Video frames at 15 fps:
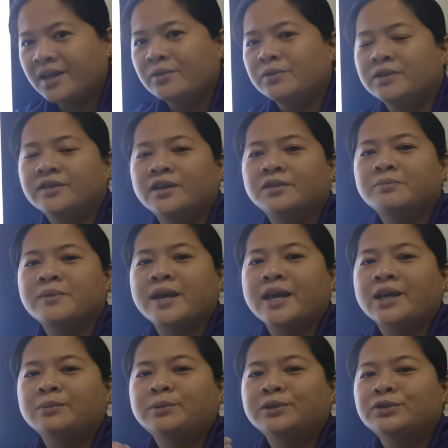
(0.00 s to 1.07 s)
They will not
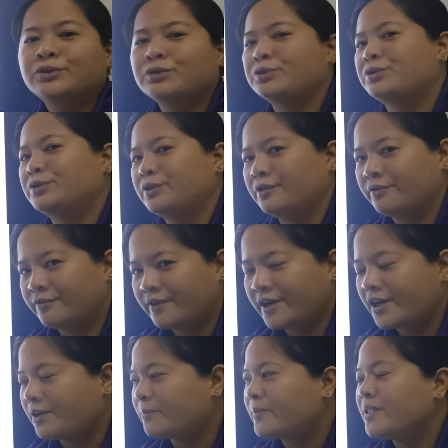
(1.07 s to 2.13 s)
be able to
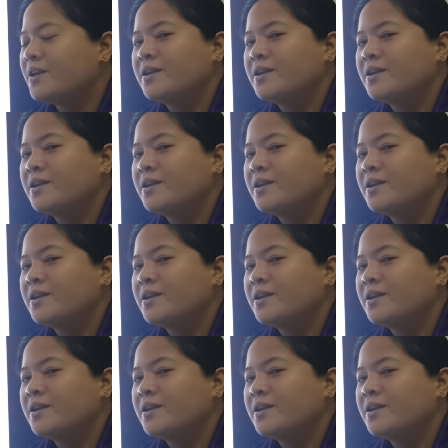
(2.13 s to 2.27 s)
survive.